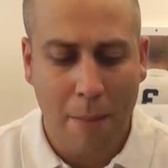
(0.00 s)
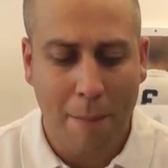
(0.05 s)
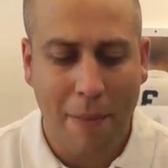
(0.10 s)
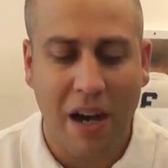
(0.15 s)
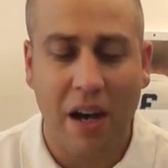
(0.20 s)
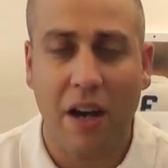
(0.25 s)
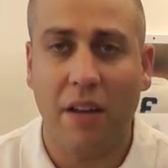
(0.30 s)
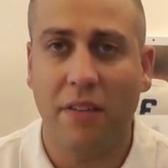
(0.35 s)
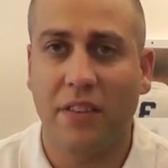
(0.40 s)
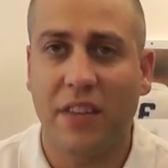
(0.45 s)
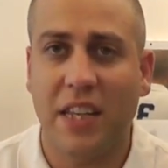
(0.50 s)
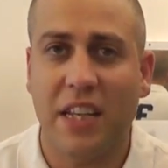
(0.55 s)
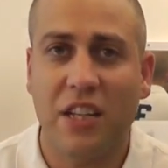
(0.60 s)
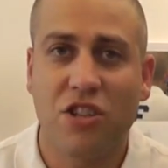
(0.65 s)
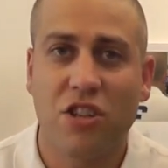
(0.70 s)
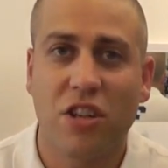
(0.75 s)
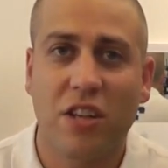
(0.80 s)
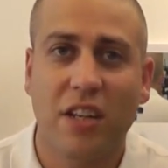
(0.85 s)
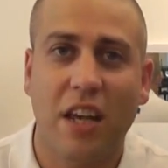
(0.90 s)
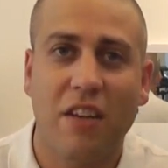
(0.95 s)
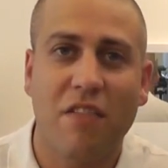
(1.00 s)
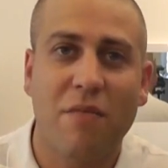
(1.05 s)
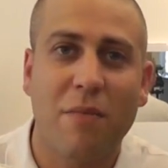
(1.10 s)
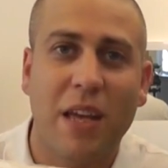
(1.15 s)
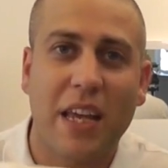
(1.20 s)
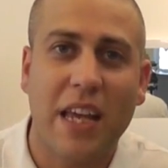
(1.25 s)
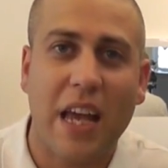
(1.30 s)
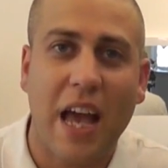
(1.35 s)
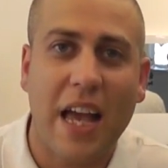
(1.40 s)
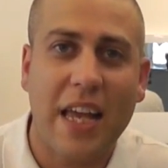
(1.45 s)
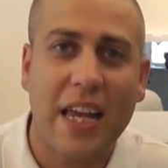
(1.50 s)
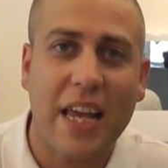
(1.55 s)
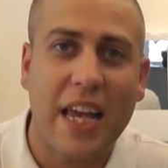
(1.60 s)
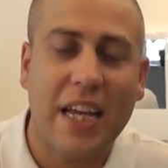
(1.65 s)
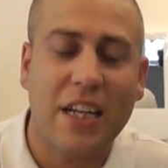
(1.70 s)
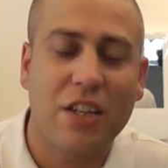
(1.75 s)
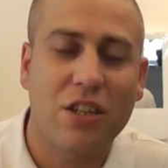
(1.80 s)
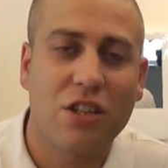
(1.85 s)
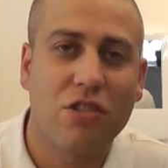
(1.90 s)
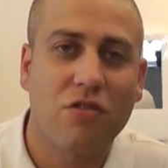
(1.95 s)
But this should give me an
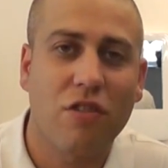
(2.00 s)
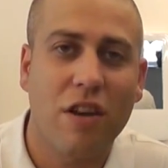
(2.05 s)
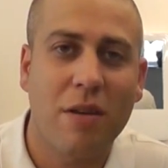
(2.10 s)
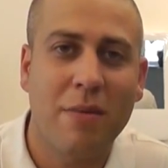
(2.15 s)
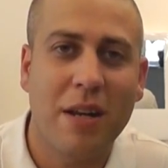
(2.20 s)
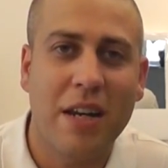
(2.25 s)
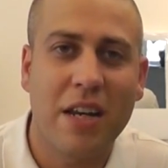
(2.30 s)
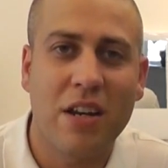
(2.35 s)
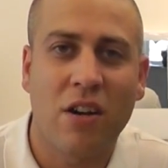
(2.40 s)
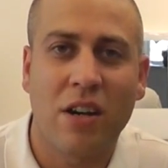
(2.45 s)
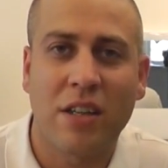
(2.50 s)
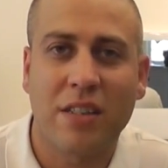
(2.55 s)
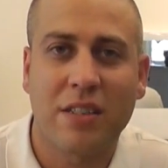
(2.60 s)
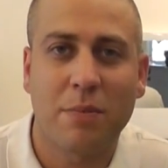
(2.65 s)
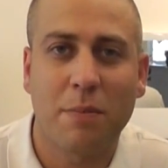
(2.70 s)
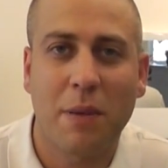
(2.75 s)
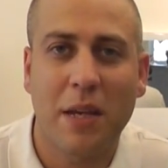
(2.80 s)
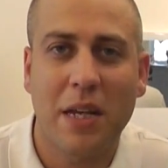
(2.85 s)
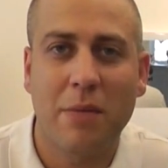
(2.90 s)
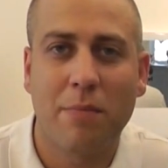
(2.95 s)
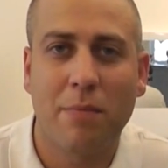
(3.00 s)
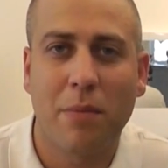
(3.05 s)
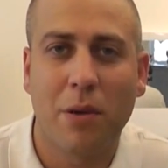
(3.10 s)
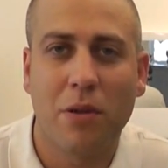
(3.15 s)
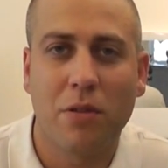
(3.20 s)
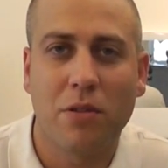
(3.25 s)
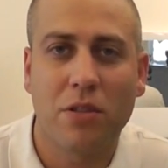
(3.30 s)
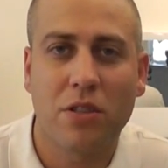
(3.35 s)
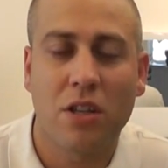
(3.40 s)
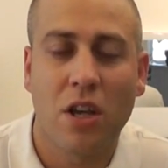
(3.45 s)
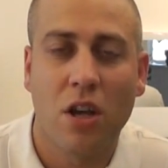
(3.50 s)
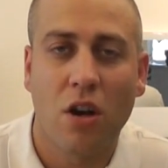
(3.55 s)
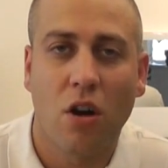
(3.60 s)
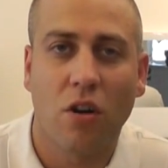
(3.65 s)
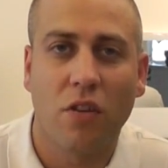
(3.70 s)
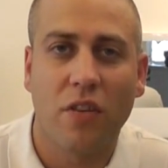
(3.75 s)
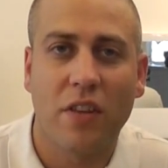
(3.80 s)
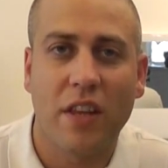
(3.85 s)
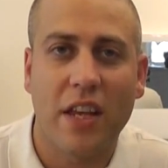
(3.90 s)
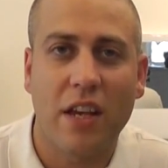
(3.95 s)
extremely nice speed boost
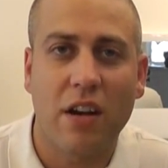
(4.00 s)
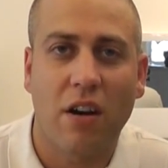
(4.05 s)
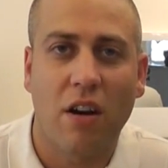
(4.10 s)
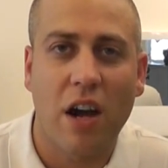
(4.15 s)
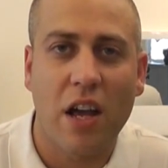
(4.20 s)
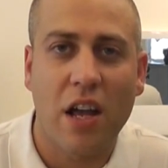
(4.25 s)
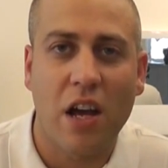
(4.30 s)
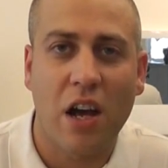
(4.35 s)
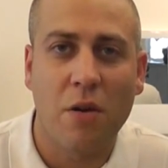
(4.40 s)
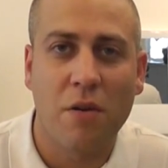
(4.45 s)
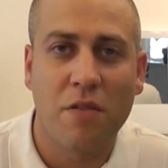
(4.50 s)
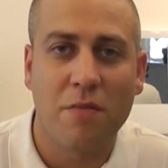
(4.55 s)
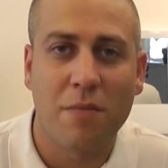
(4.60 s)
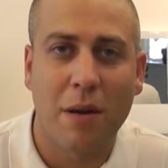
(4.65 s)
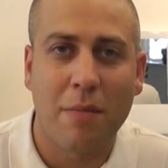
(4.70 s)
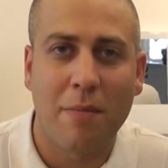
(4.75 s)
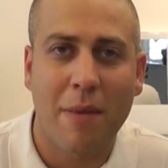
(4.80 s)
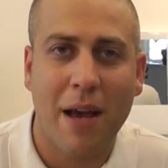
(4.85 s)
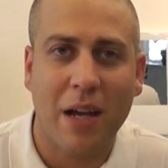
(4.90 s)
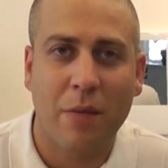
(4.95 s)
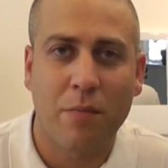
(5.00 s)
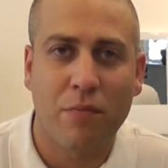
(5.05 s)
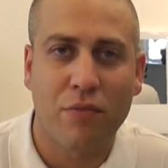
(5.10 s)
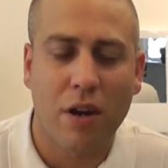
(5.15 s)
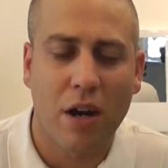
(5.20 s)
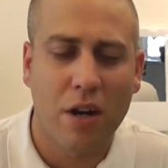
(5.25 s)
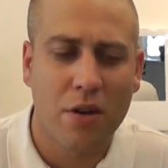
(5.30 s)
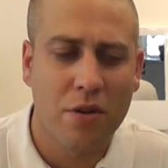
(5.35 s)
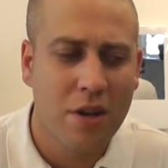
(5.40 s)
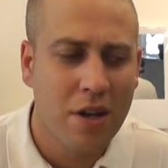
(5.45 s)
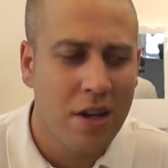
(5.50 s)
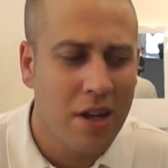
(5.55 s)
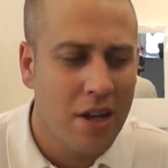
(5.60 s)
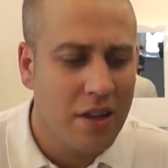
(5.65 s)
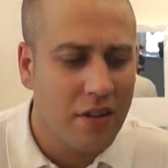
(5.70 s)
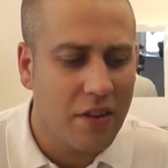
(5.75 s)
on the I/O of my Mac Pro.